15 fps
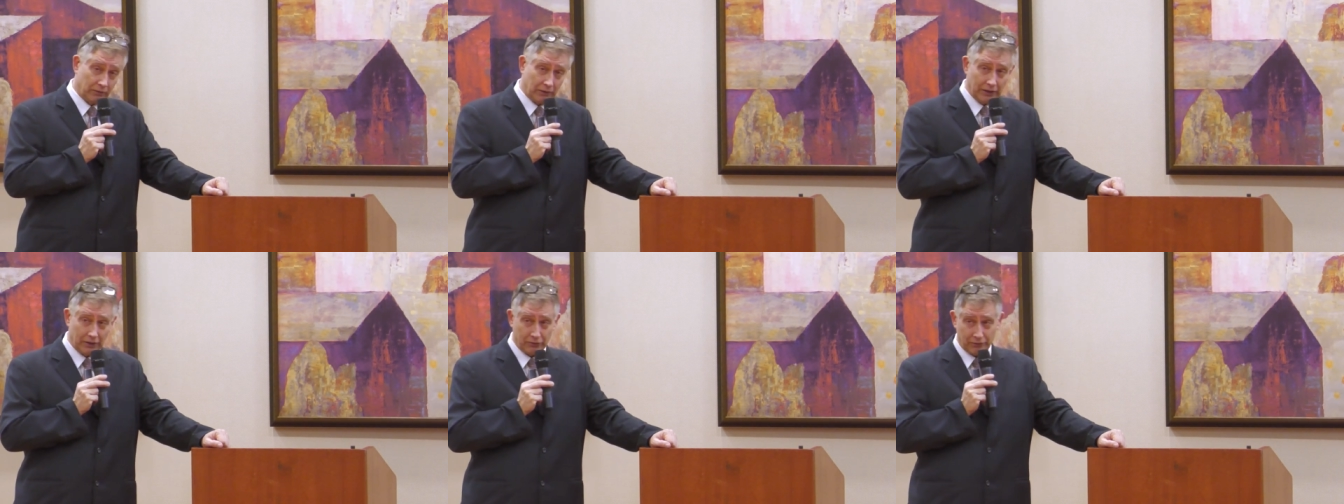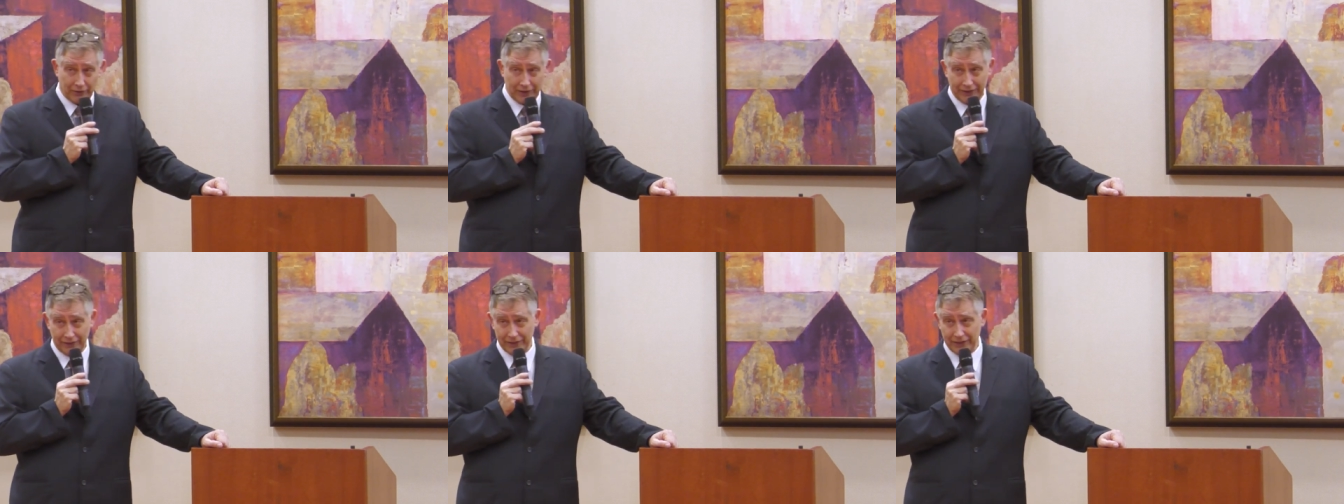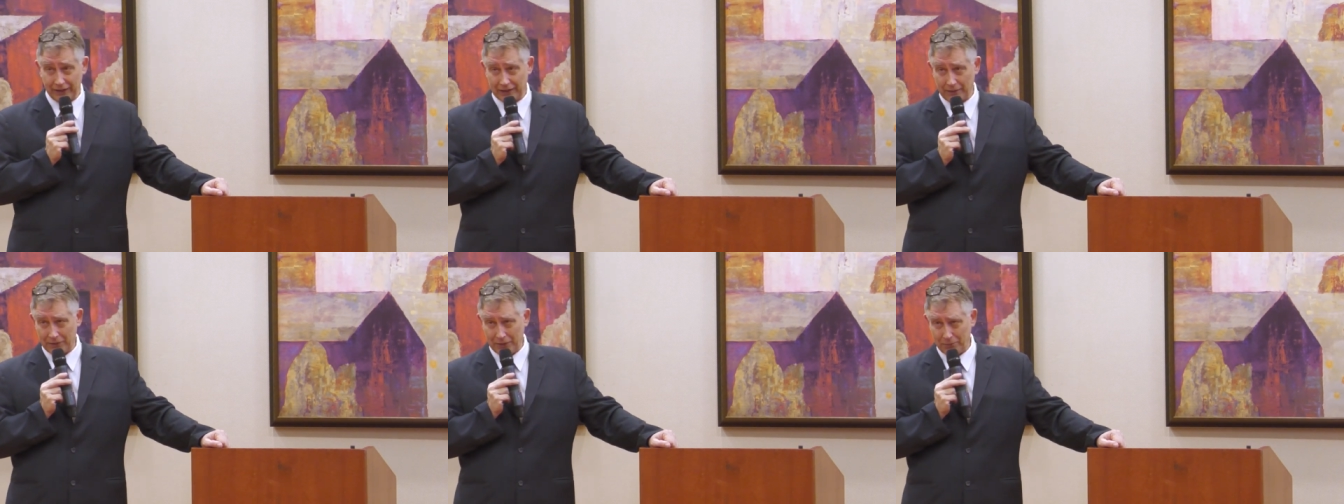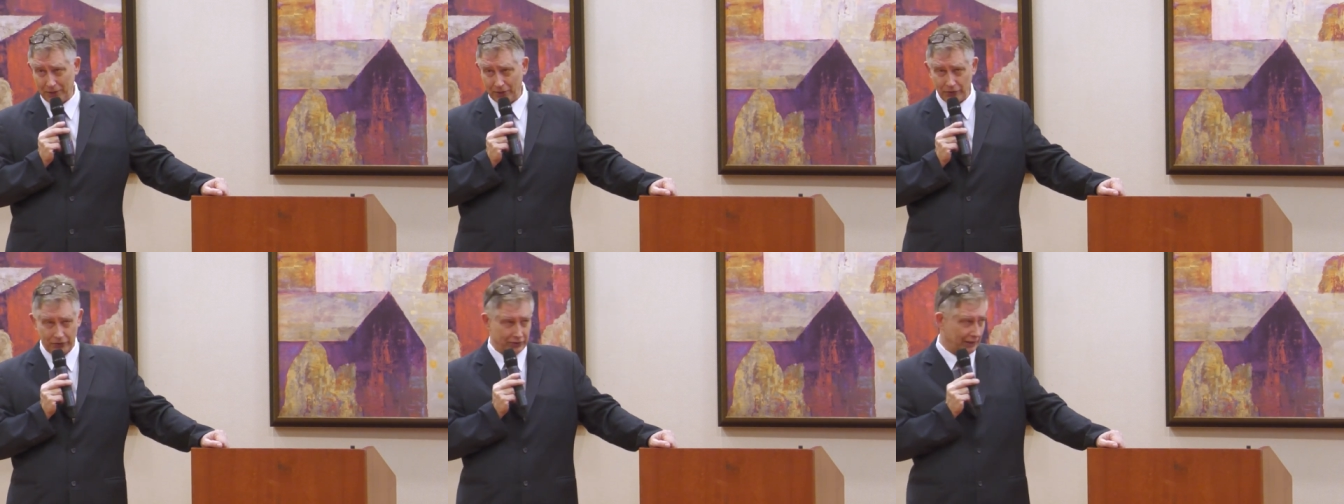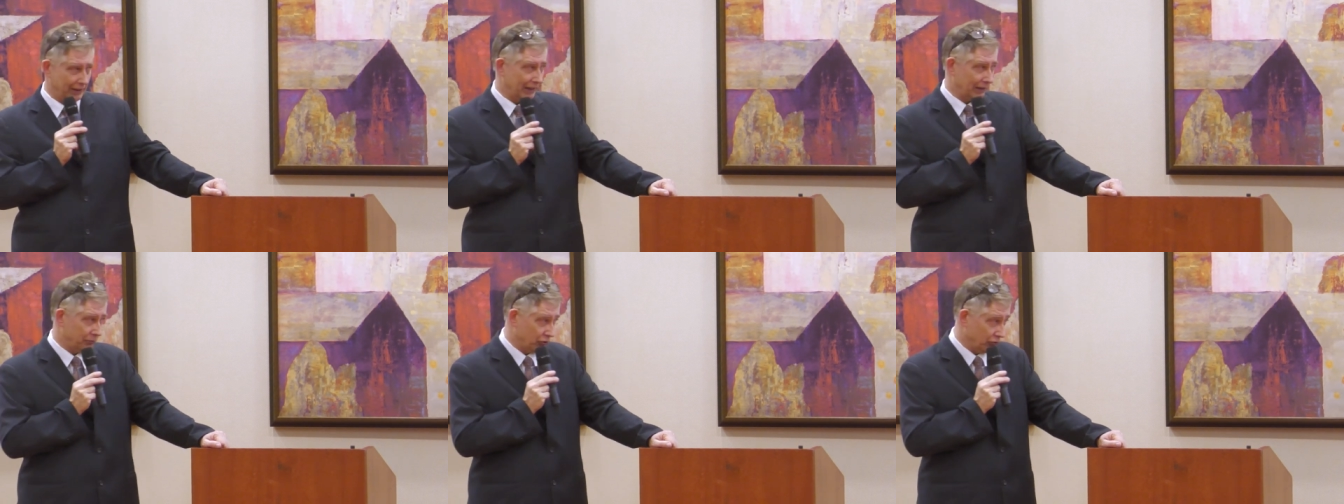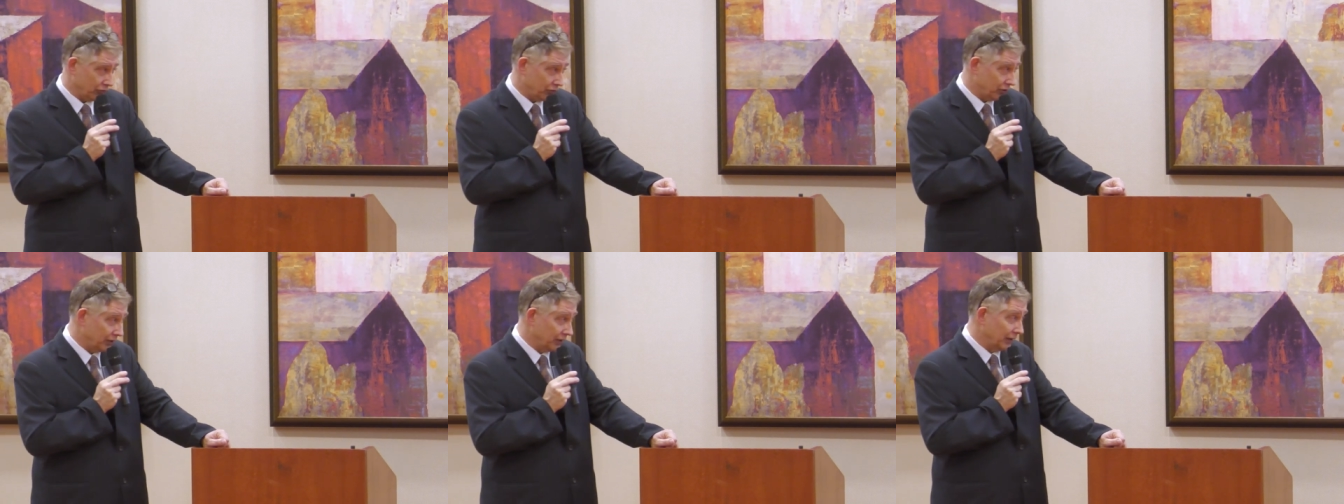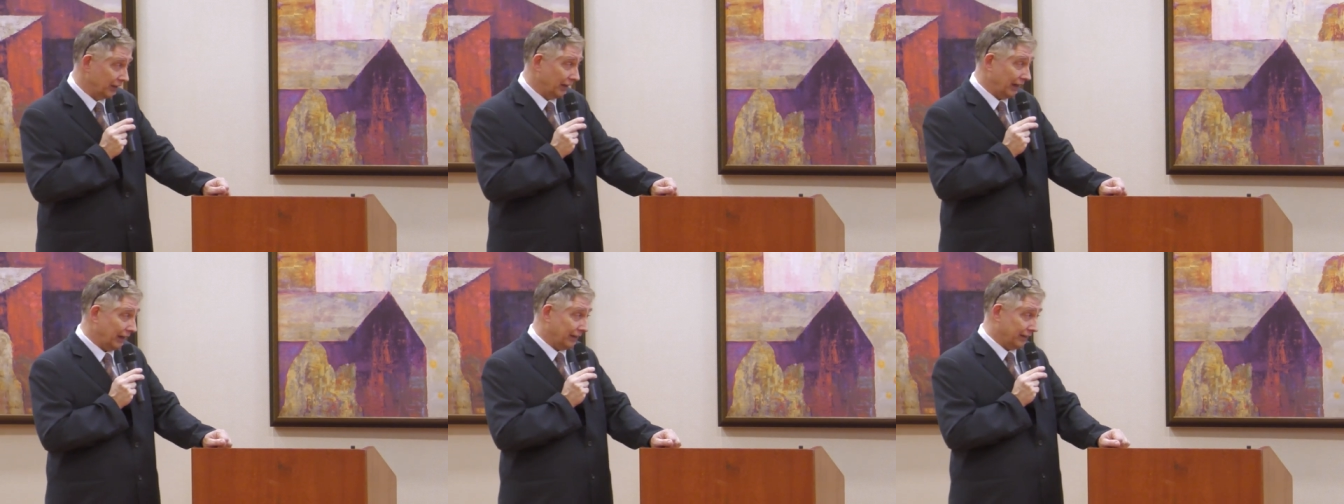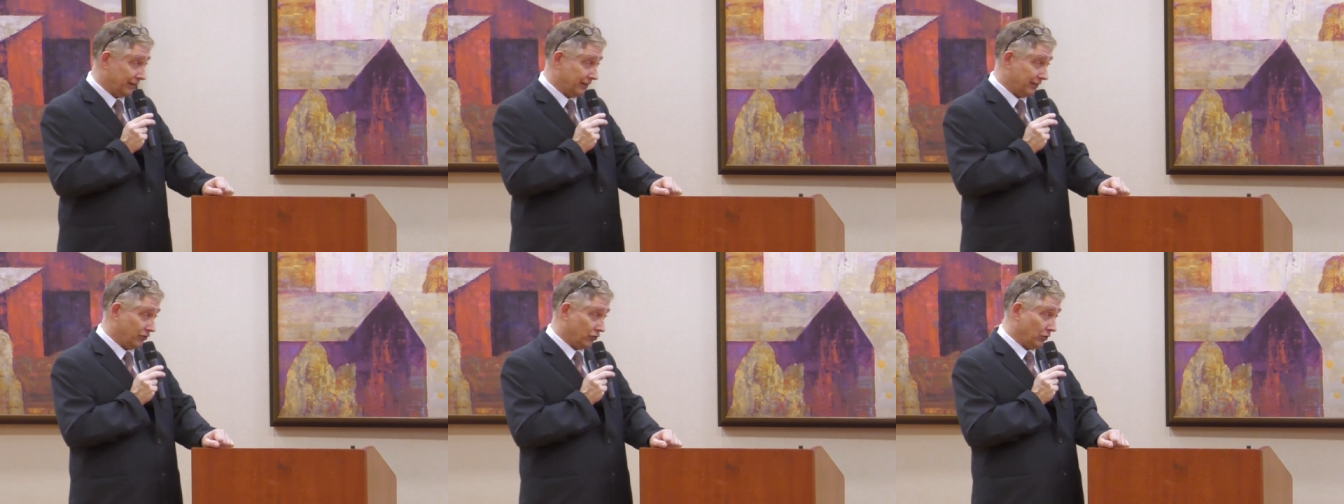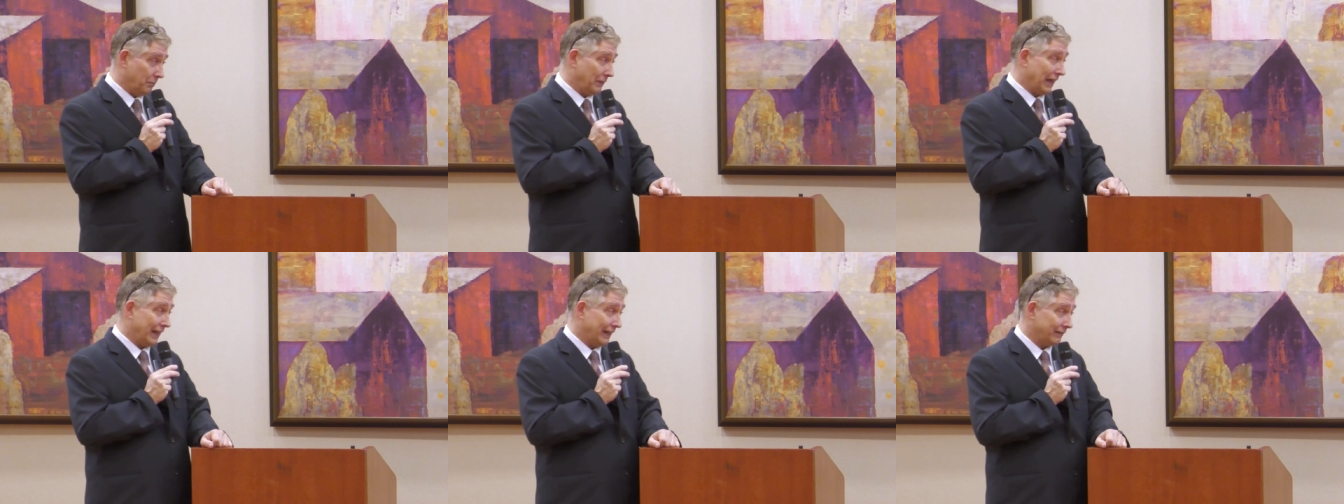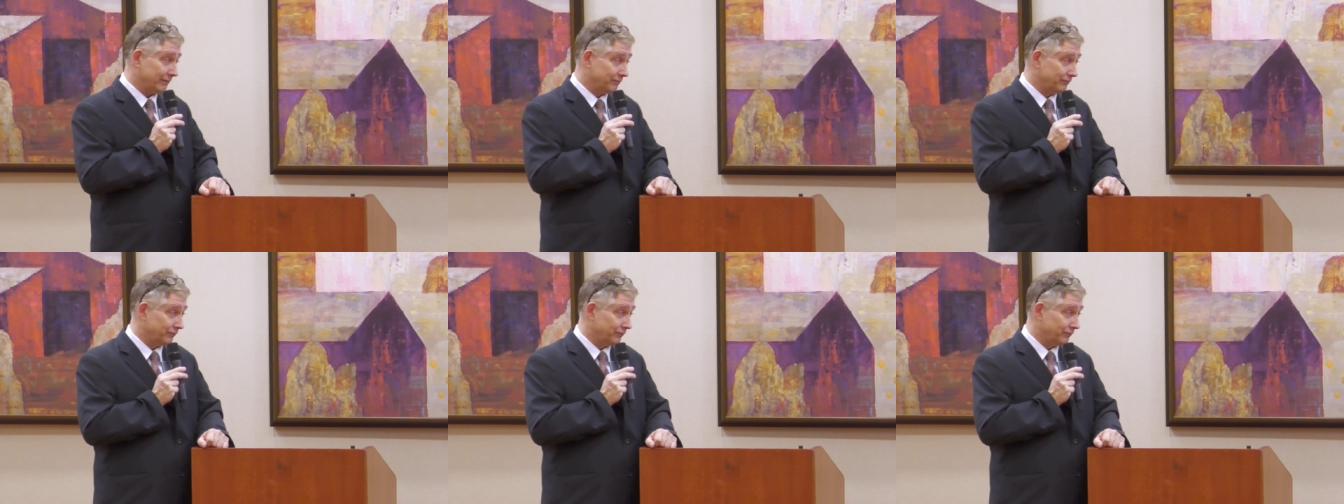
you know, things that come in pills and capsules, is dramatic.